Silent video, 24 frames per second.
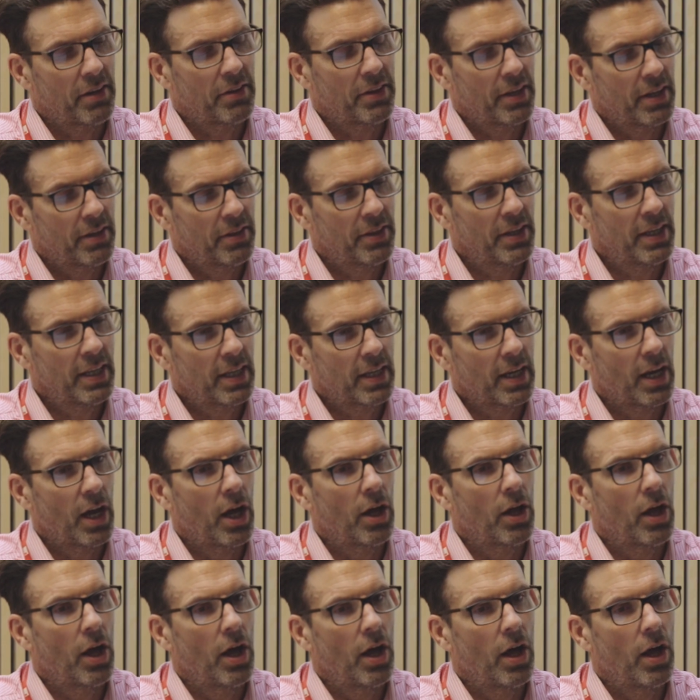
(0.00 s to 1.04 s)
I
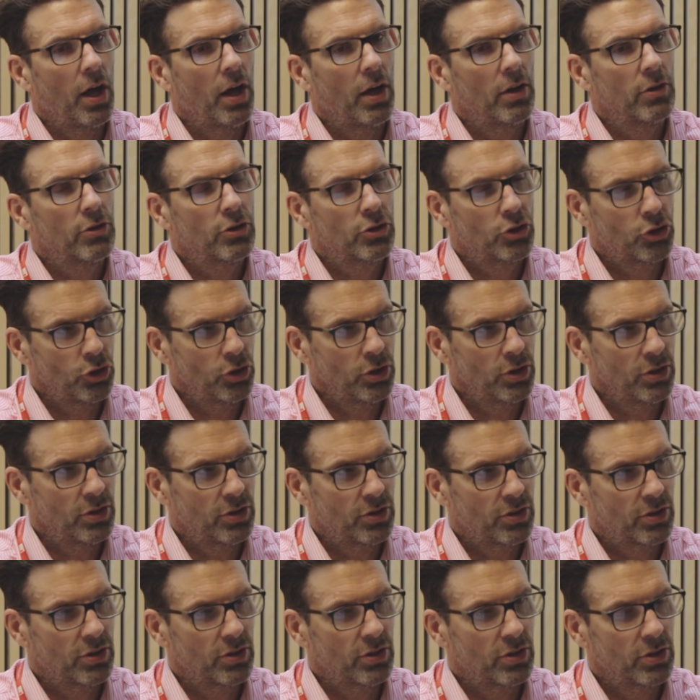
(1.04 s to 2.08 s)
think
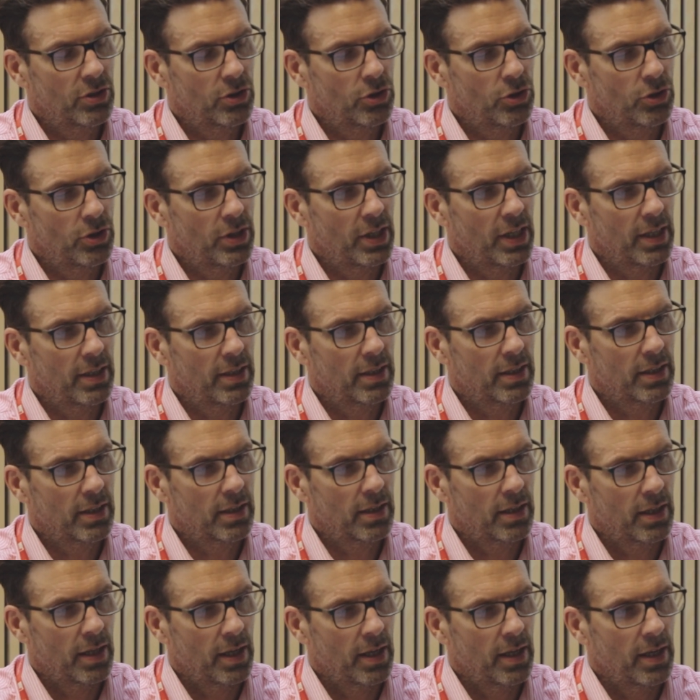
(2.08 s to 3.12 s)
students do
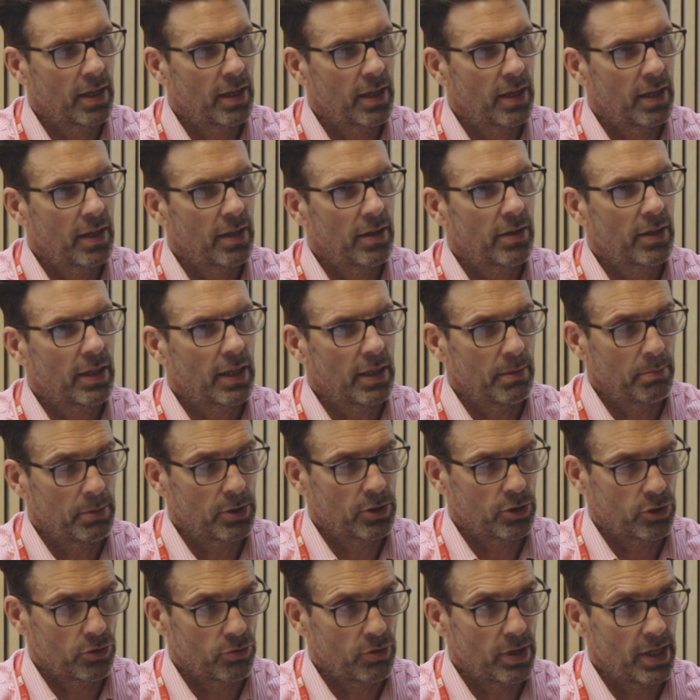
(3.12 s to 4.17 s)
tend to get a
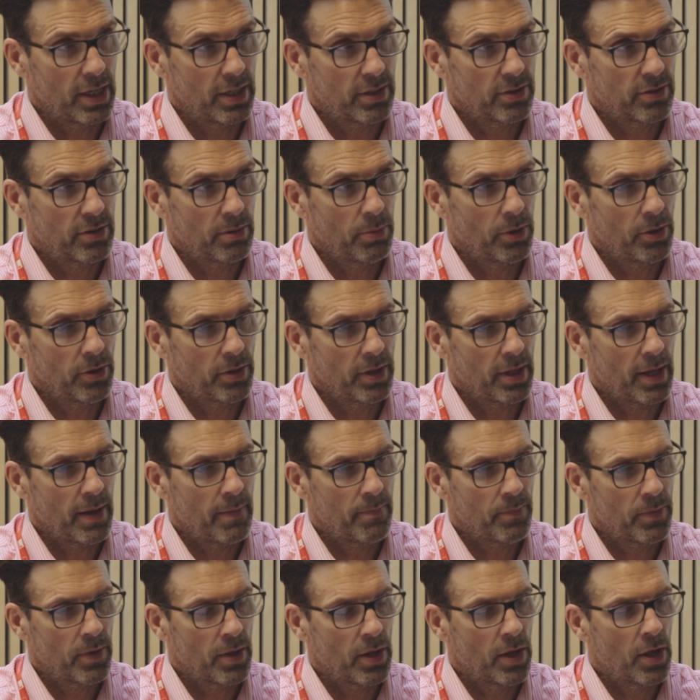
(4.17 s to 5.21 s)
bit stressed about
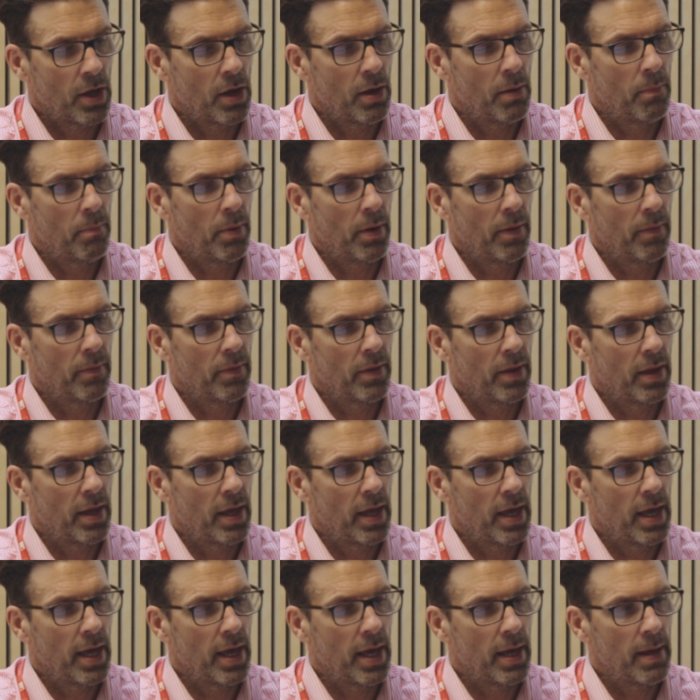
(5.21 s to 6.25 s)
that, but
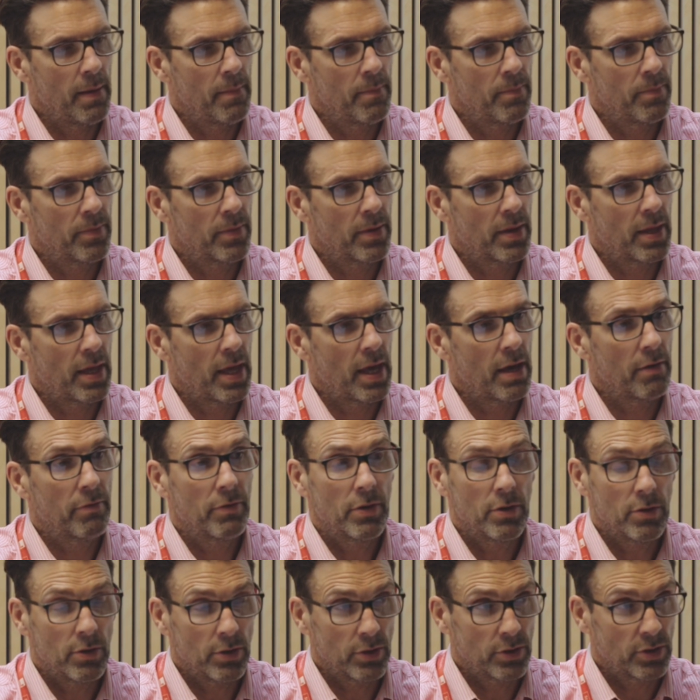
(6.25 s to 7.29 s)

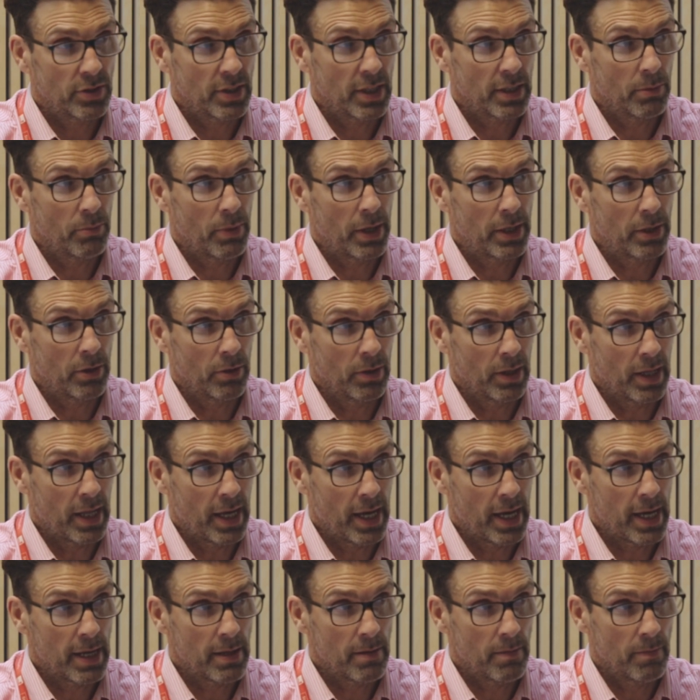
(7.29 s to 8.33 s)
if they use Cite and Write
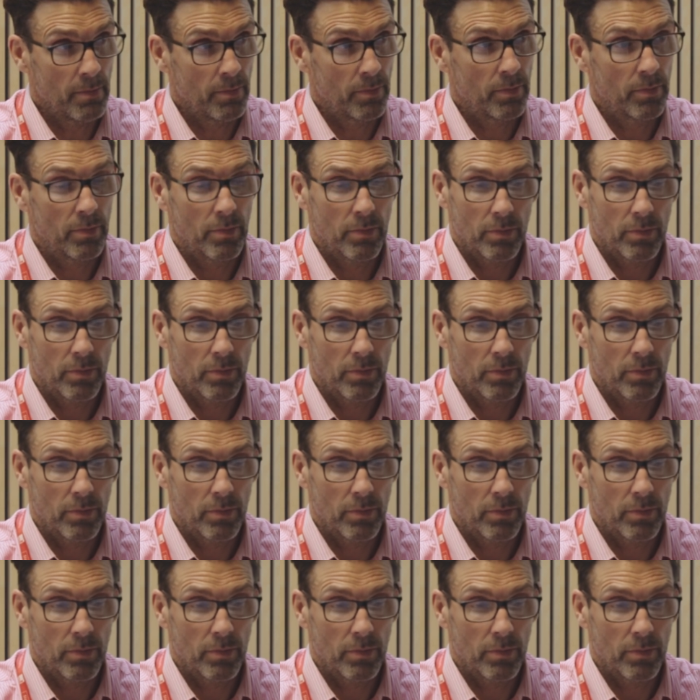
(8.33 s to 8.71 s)
Online,